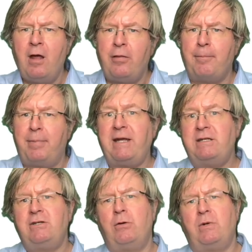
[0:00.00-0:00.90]
the
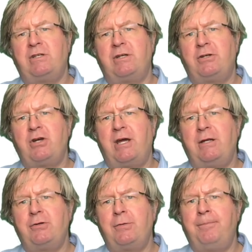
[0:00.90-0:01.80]
base you wish to
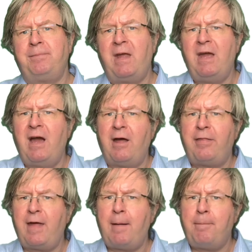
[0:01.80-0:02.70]
change. And
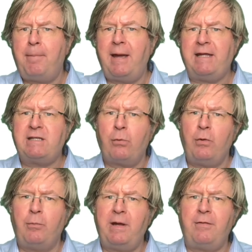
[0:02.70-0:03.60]
that base
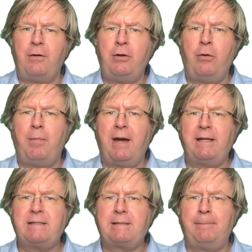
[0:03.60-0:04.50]
will be the new
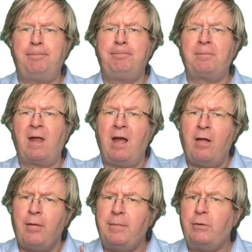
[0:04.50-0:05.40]
base,
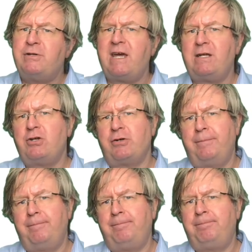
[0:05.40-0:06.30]
the mutation.
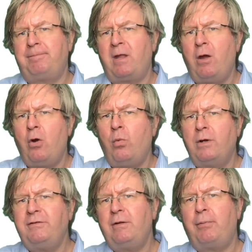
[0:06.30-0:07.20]

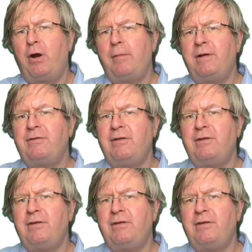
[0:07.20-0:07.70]
Once the primer has